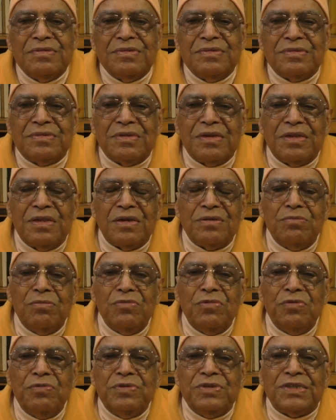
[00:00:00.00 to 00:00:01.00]
So that
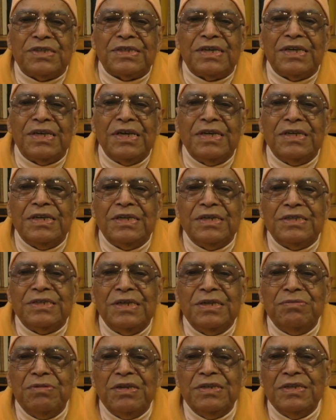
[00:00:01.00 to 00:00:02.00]
movie screen is
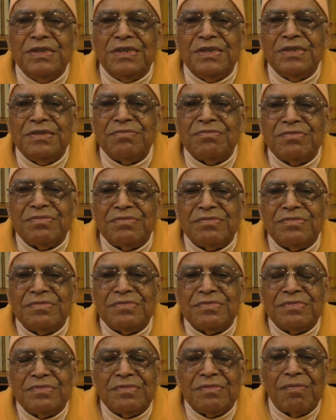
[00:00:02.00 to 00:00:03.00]
divinity.
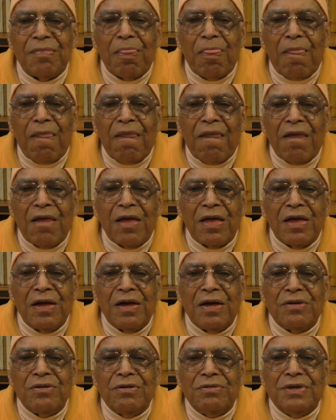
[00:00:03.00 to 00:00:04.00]

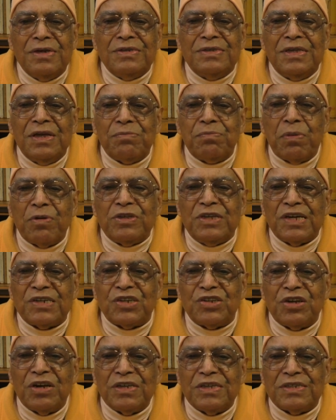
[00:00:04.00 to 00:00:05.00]
And who is the
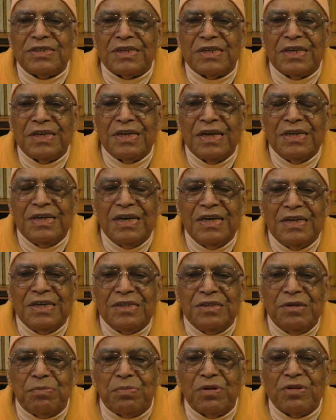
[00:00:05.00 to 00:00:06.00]
projectionist?
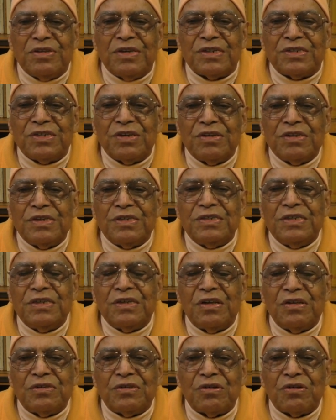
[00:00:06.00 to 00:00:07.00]
The projectionist is
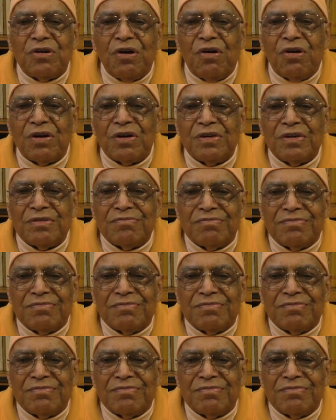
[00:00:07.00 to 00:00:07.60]
also God.